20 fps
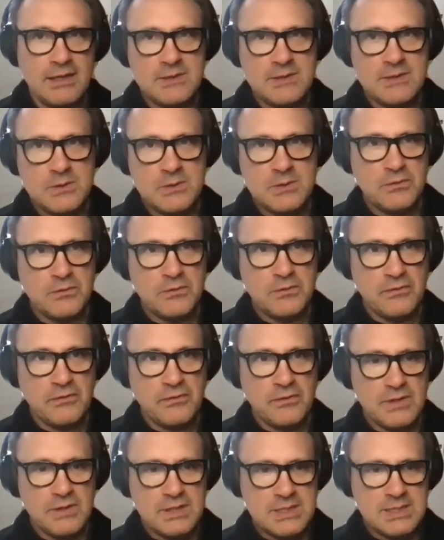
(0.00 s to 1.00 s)
That's
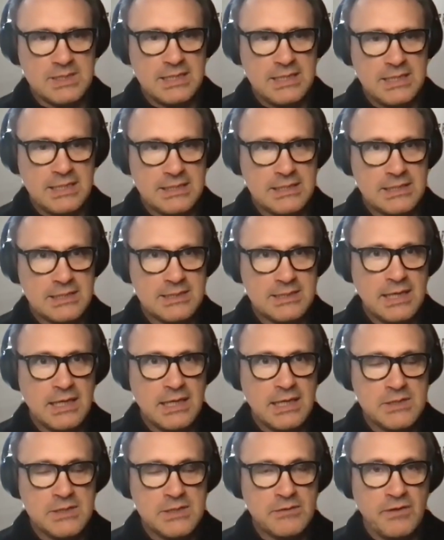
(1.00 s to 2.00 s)
the sort of
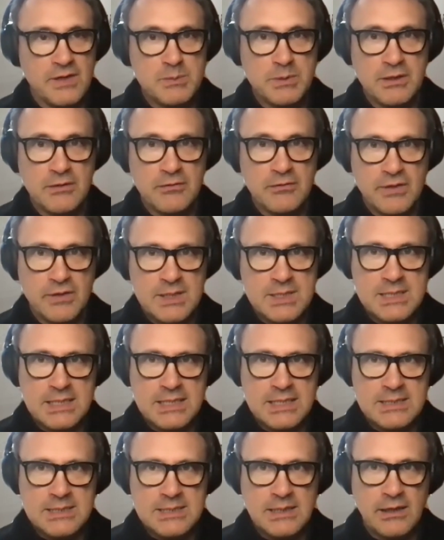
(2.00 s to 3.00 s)
seed stage
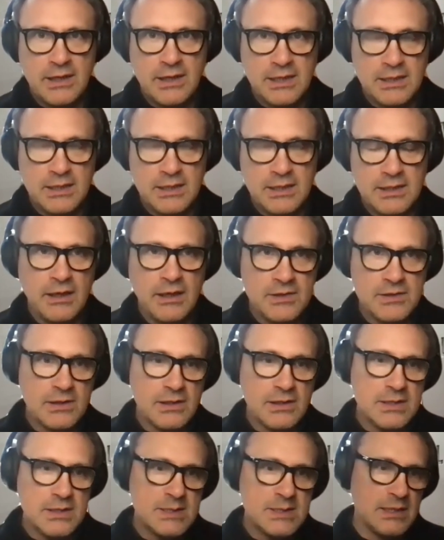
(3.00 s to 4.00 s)
investment that VCs
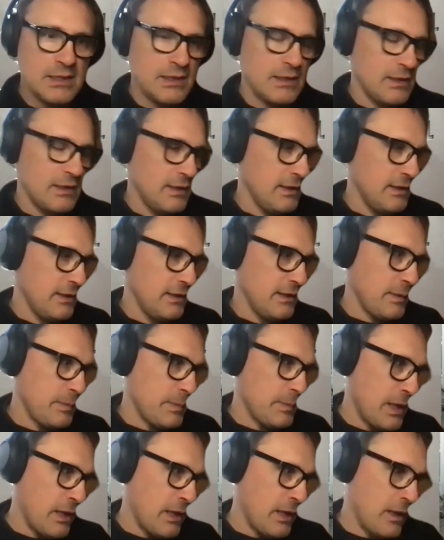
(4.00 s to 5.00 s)
like to
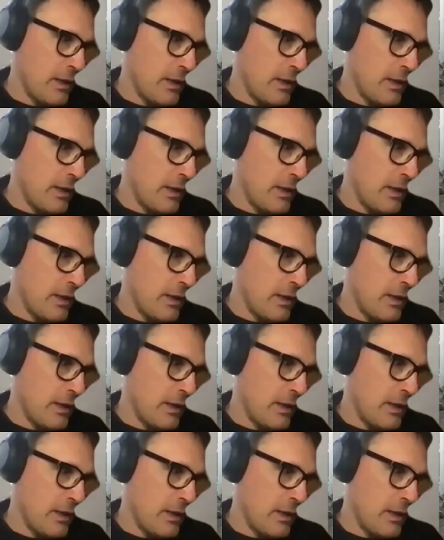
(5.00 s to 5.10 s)
consider.